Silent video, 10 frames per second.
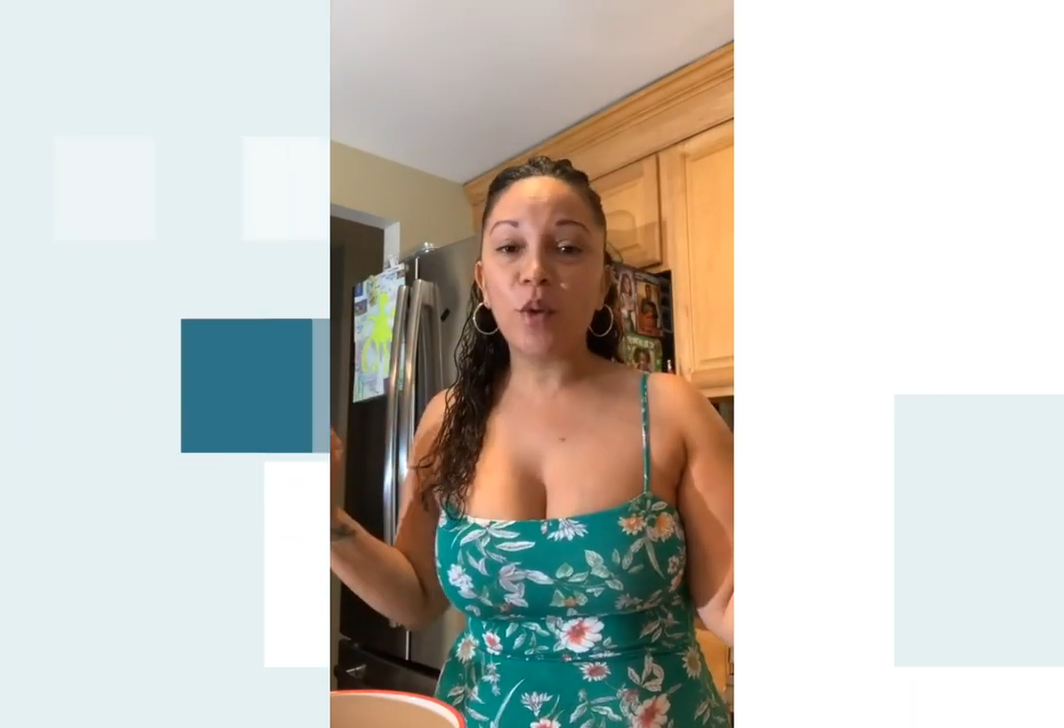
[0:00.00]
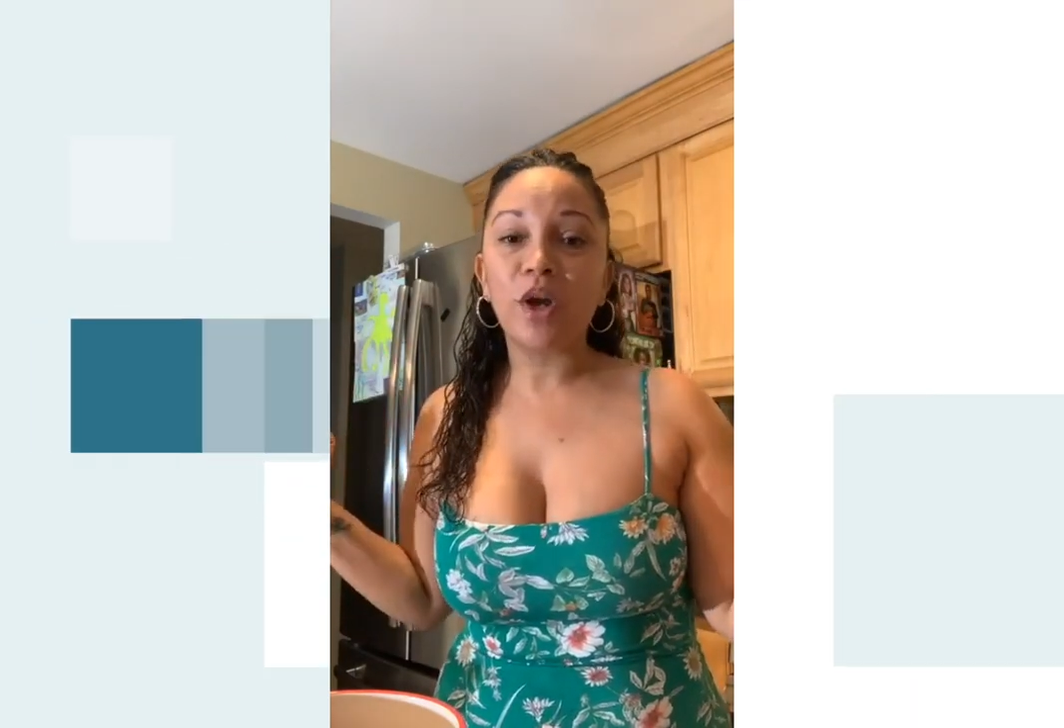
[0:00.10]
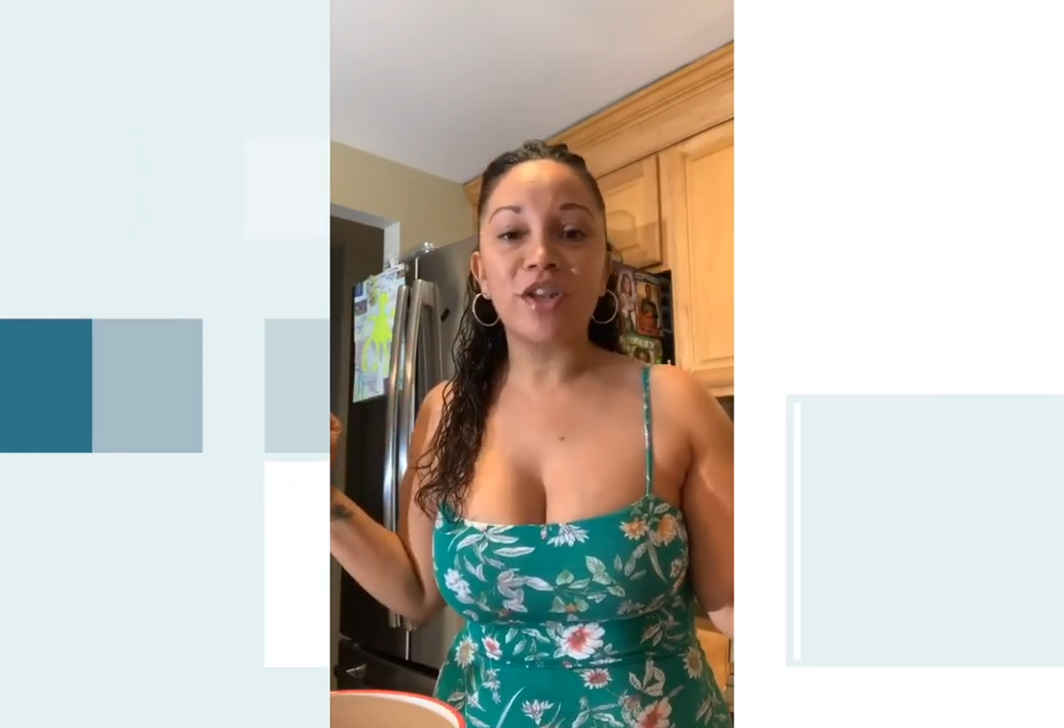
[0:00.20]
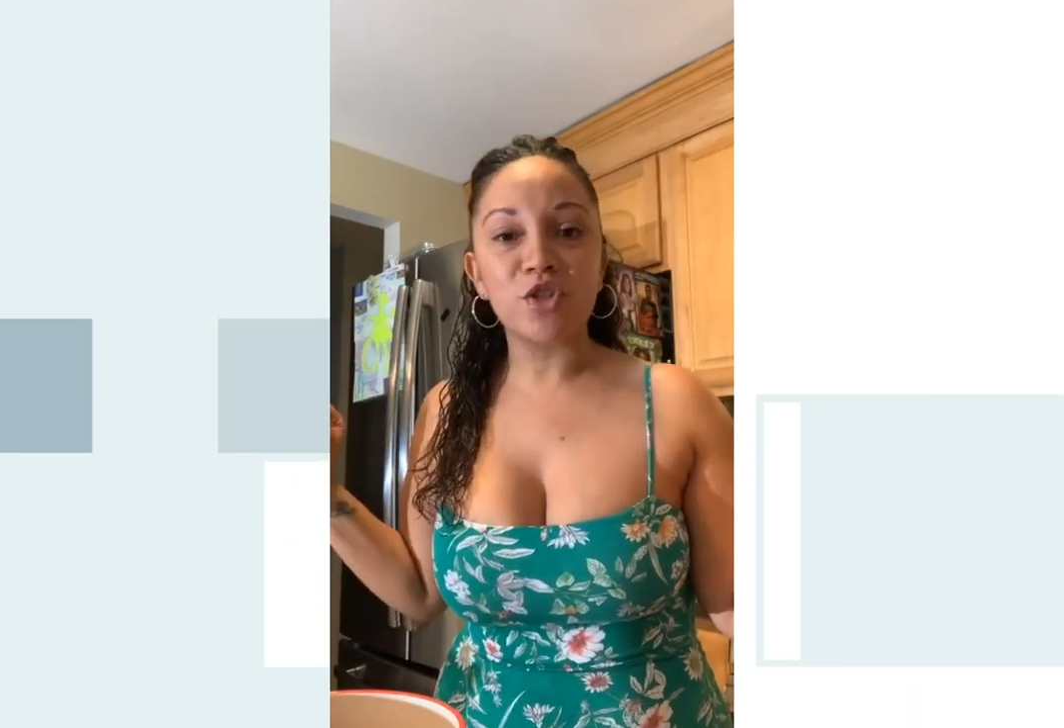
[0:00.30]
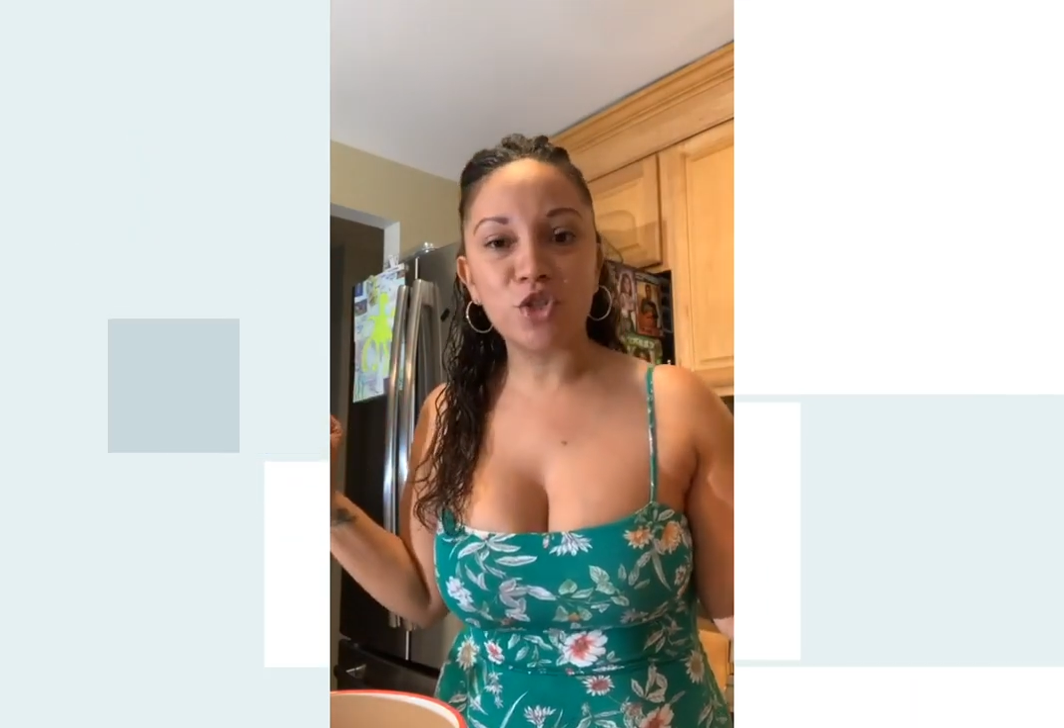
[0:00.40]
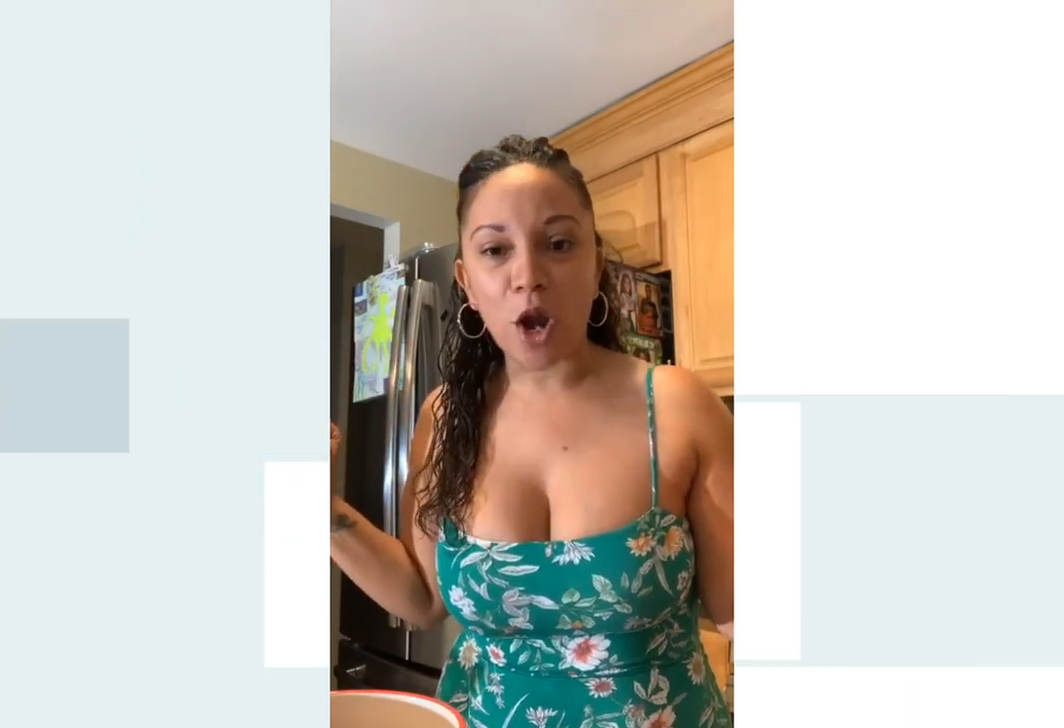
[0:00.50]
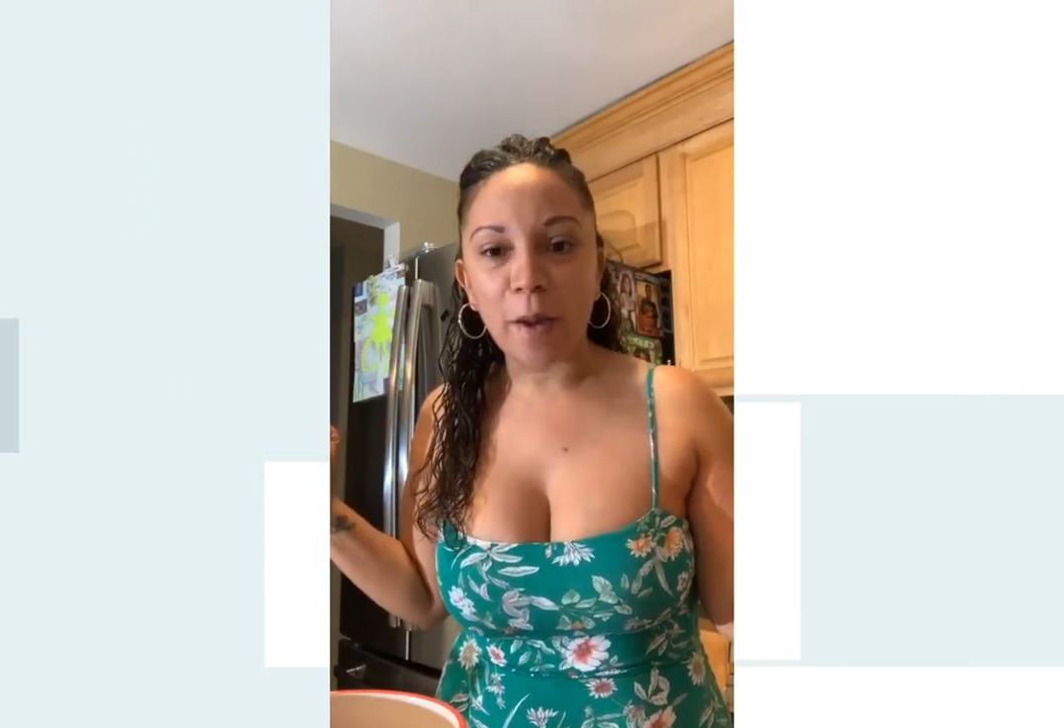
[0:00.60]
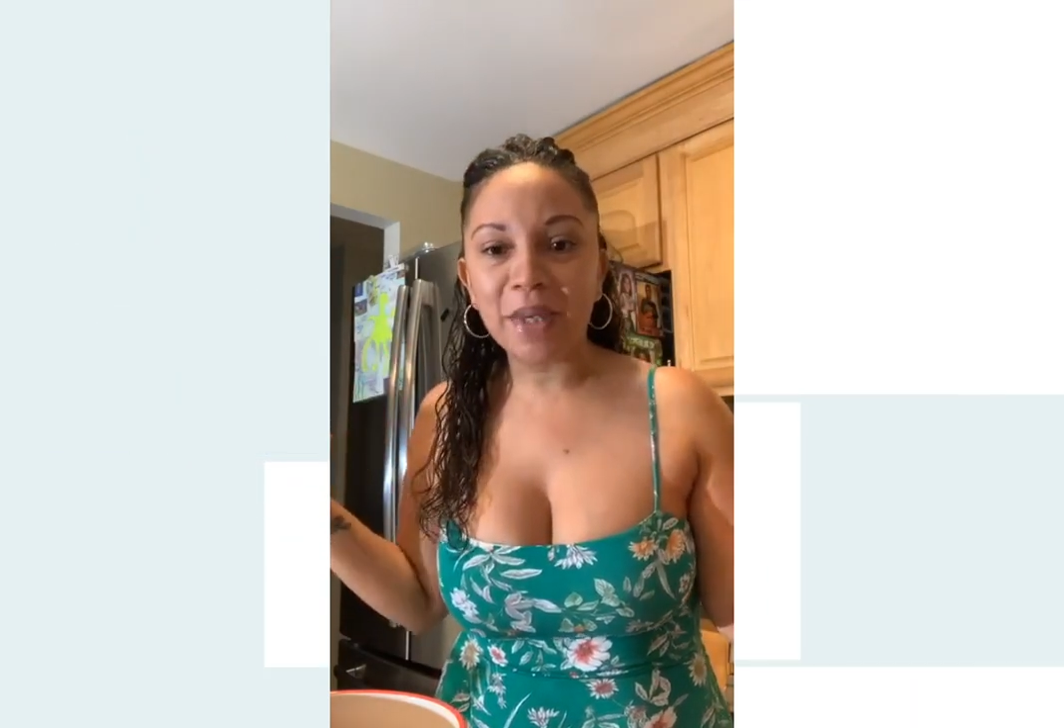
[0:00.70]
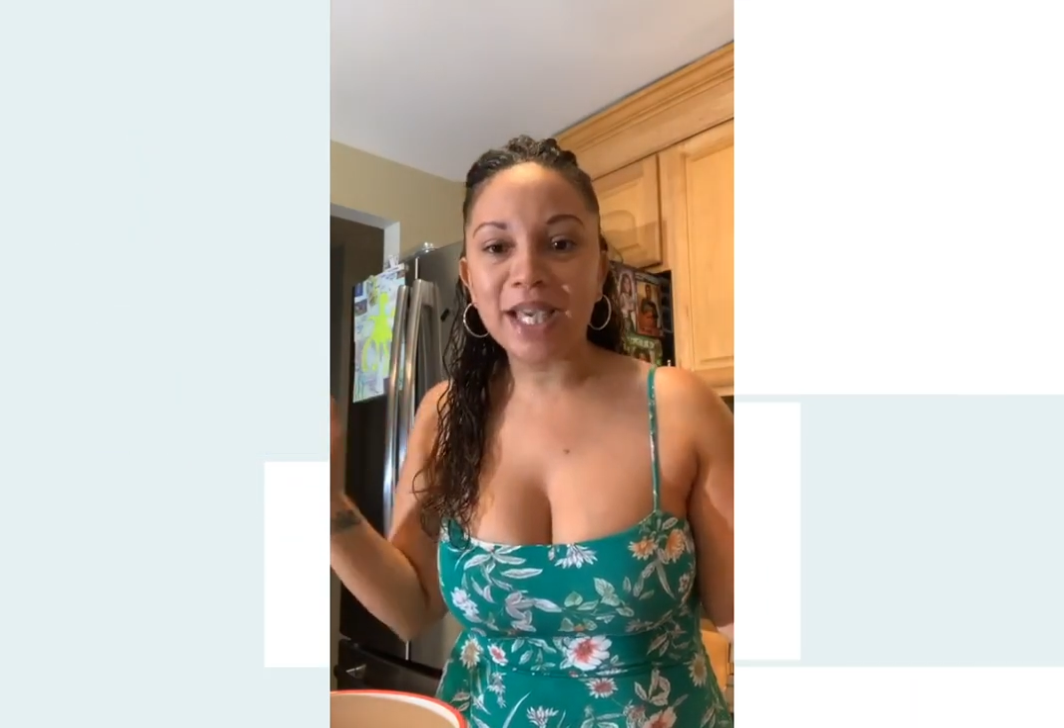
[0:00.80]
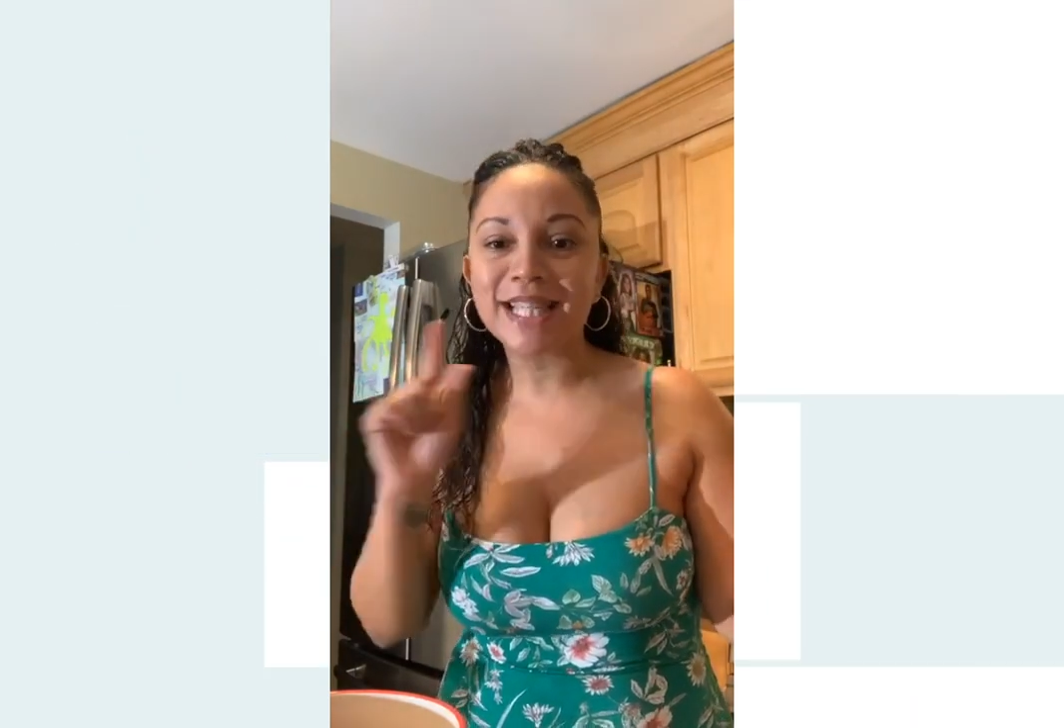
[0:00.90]
We're gonna
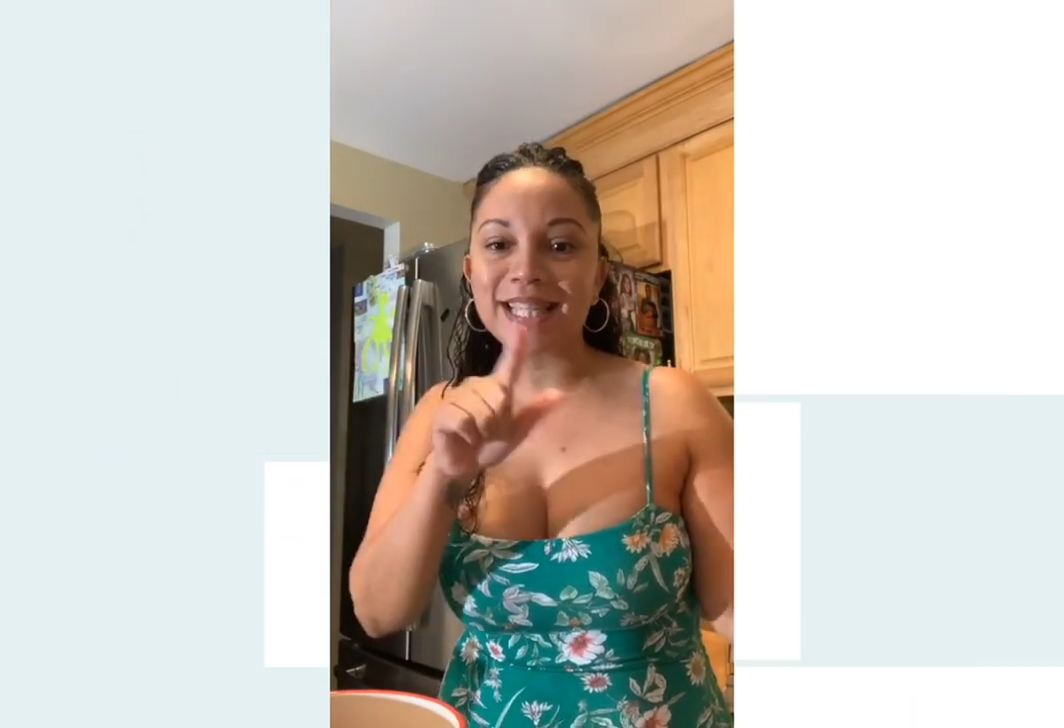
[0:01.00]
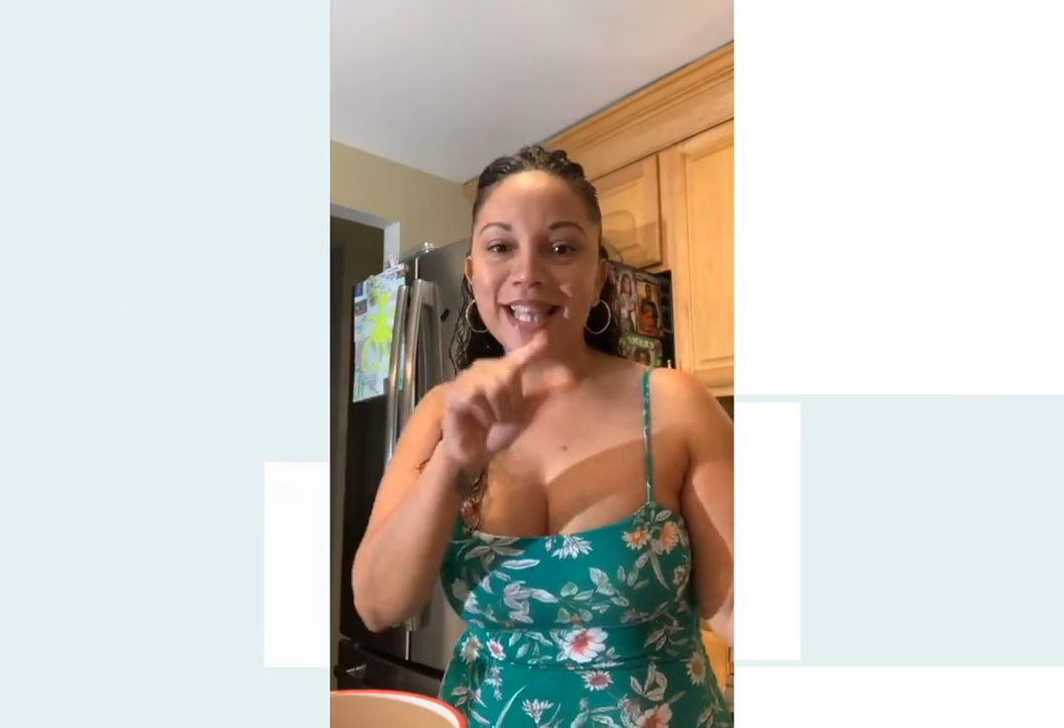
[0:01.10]
start because it's